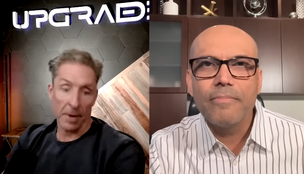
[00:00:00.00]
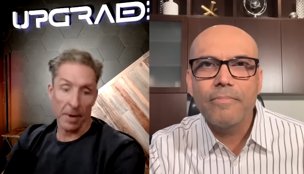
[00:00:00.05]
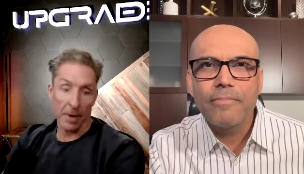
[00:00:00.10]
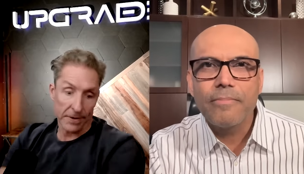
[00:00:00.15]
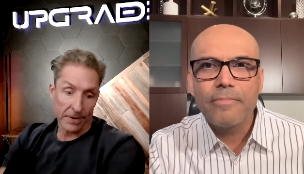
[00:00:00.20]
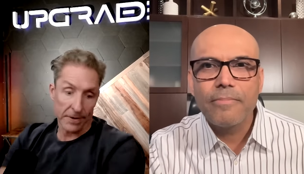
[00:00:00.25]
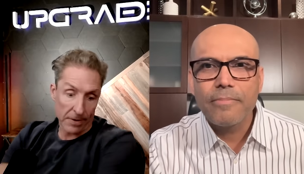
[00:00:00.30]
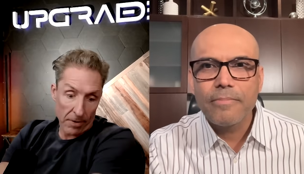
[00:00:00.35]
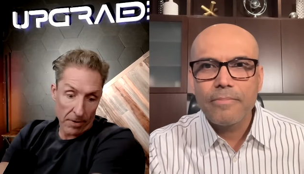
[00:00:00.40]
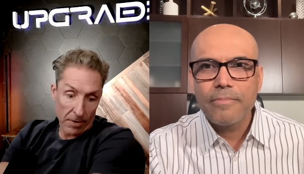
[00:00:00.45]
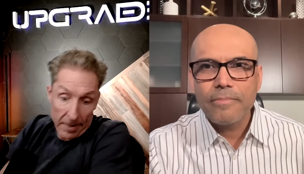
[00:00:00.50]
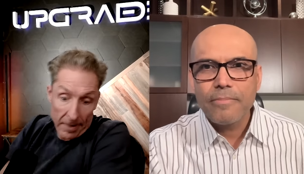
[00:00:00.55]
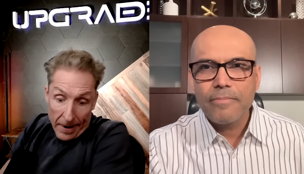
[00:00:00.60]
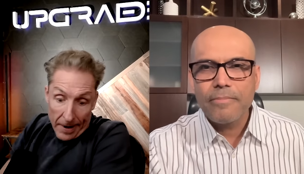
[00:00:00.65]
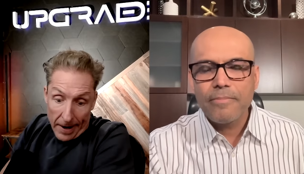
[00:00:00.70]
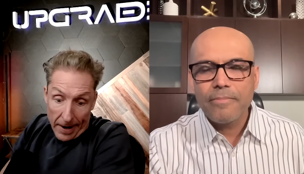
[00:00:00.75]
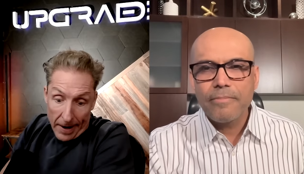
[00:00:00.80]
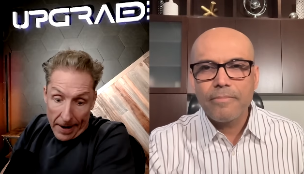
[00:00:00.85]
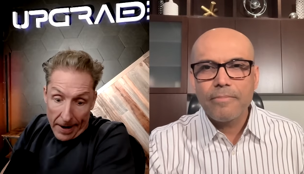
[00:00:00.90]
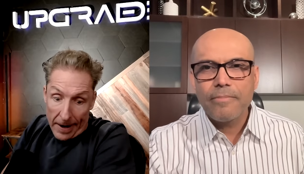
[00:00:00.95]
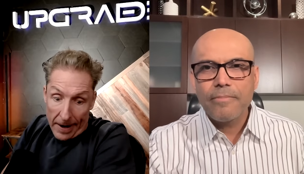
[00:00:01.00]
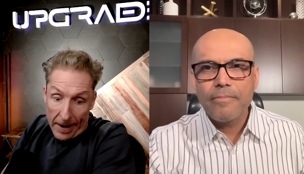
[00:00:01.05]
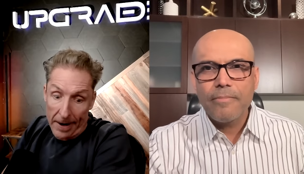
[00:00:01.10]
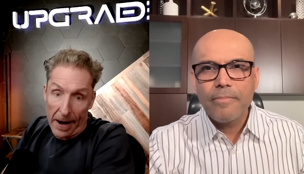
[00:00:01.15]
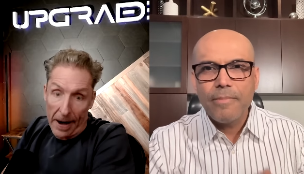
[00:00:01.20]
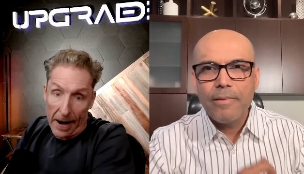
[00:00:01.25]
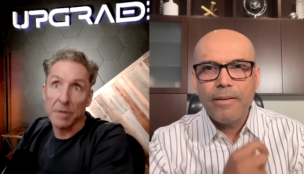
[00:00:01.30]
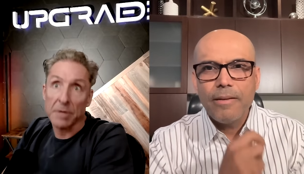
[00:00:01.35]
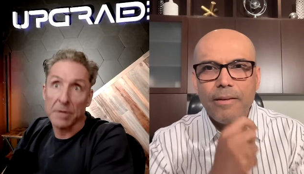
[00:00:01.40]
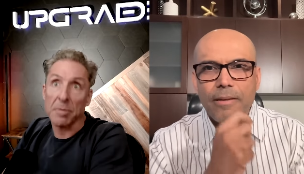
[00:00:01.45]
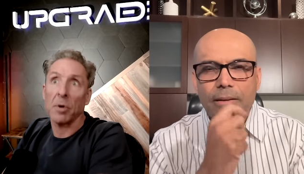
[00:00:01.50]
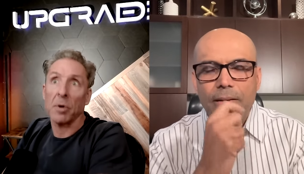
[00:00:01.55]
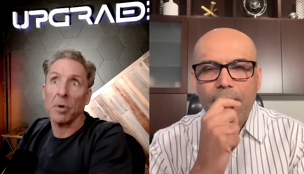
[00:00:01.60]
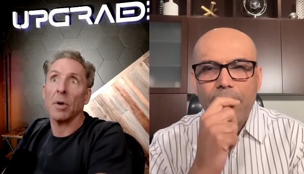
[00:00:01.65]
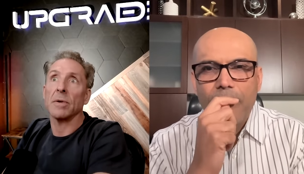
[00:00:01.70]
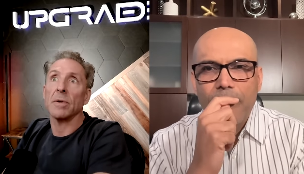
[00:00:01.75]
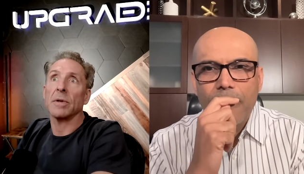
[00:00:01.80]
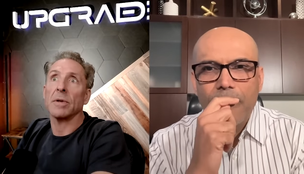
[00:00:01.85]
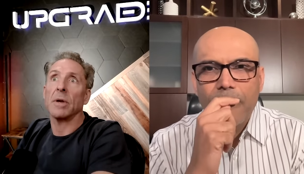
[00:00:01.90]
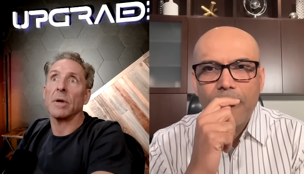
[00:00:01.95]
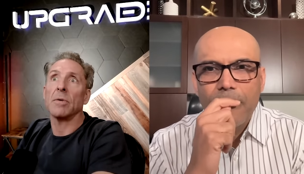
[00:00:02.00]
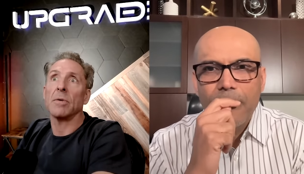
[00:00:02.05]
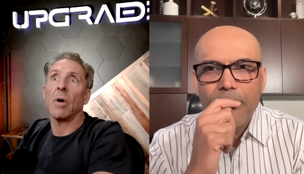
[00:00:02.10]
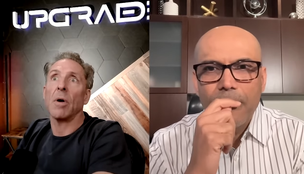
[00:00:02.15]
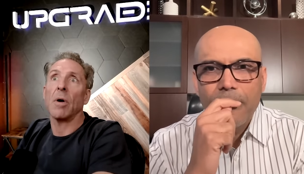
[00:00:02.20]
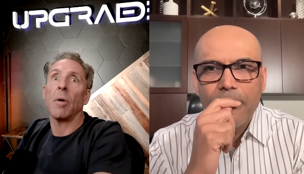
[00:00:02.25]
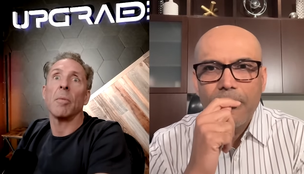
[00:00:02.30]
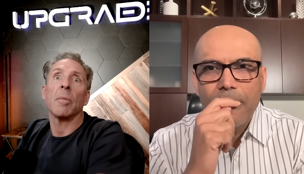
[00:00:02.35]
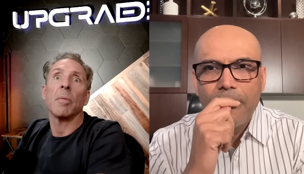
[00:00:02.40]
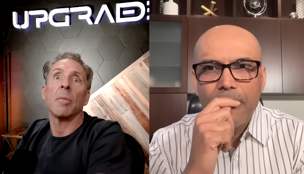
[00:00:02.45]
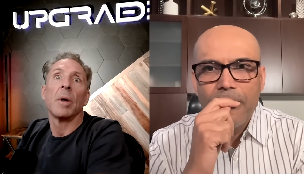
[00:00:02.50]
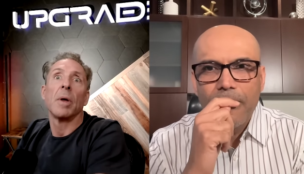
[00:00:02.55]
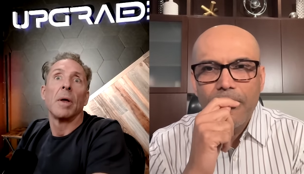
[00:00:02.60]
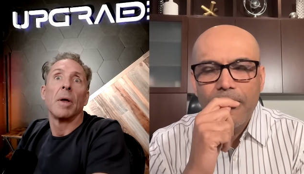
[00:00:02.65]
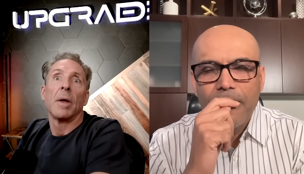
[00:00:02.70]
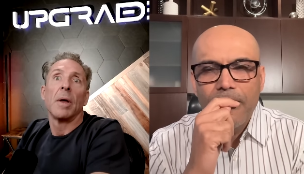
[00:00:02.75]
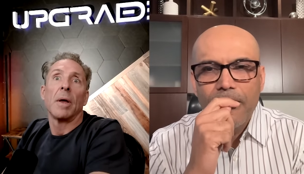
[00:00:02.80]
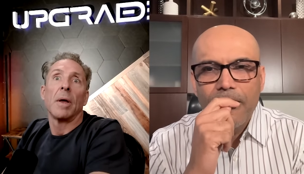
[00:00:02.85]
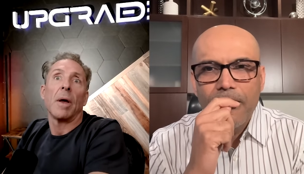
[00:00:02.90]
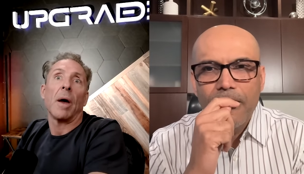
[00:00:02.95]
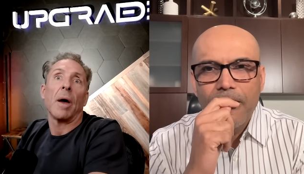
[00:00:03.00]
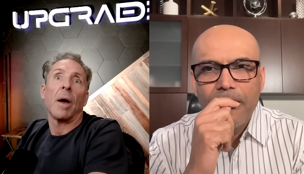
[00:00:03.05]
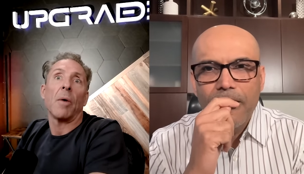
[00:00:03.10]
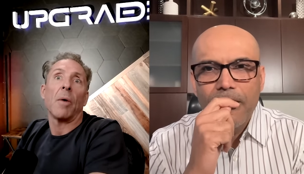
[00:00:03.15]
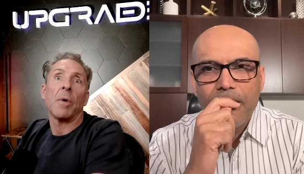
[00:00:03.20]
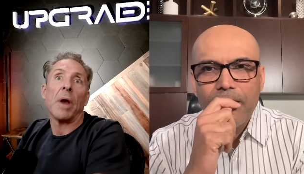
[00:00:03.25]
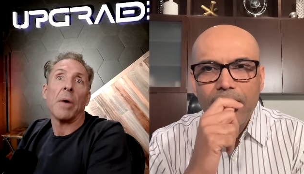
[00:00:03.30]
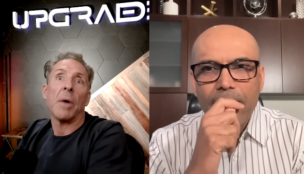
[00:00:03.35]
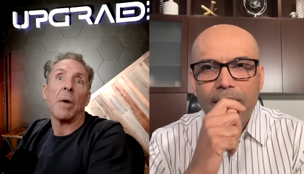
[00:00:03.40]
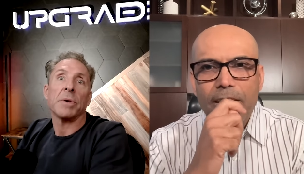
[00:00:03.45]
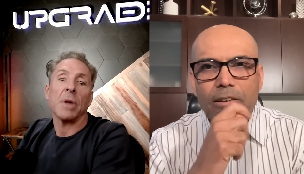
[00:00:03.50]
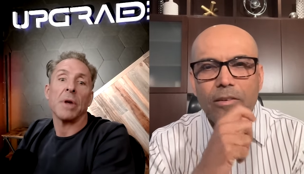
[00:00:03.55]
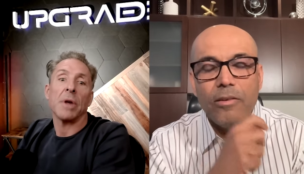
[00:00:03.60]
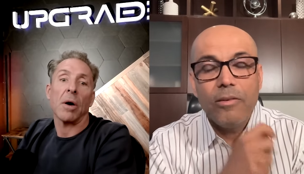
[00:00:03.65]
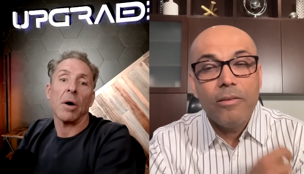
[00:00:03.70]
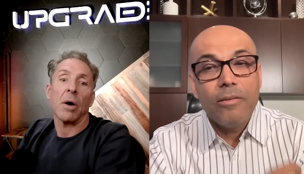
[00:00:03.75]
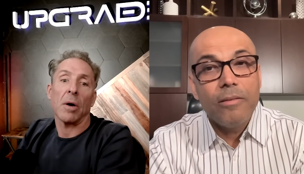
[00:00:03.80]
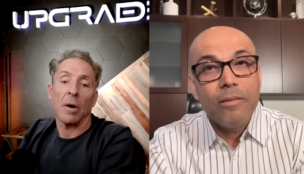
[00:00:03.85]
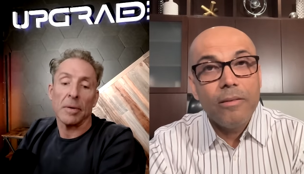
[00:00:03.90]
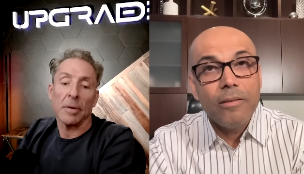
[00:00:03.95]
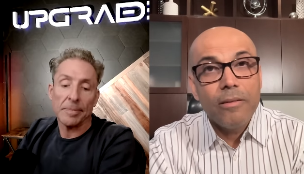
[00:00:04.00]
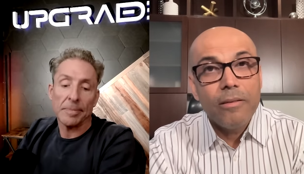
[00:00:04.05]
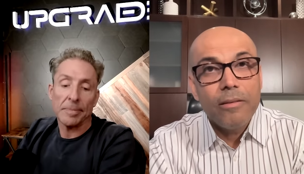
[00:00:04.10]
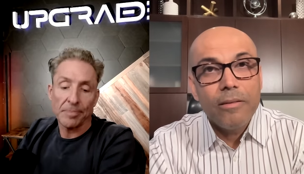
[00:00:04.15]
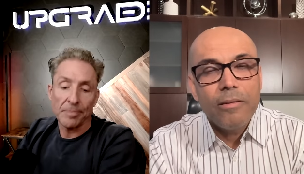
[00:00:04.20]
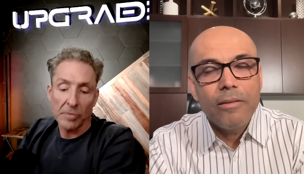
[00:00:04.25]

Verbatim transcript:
Speaker 1: of my story, but I had Asperger's syndrome uh, when I was younger